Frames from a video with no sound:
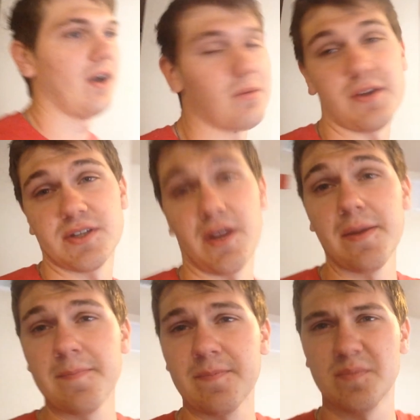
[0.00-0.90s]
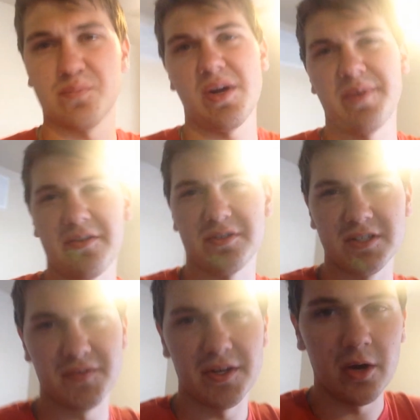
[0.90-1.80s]
a run today, probably after
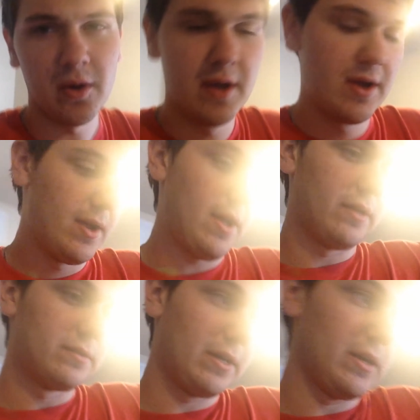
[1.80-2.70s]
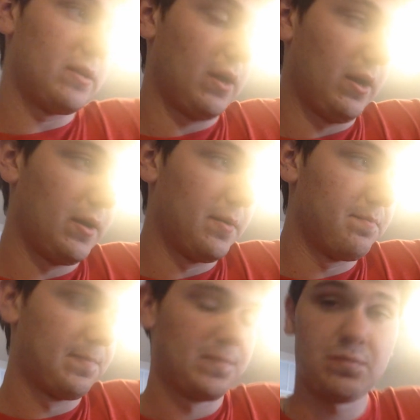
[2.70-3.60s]
this video. And
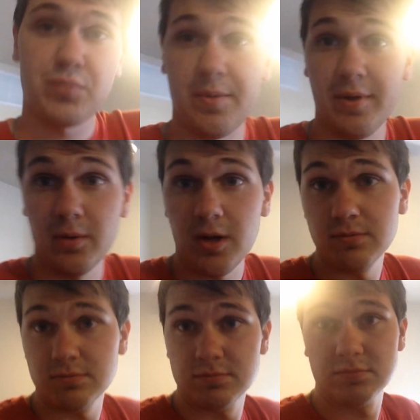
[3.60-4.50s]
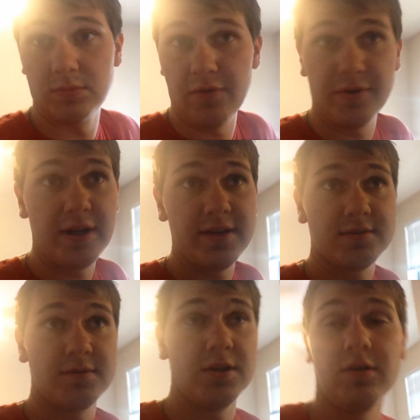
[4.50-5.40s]
then probably run every
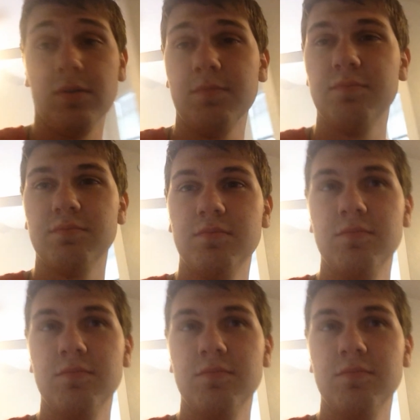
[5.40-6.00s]
day till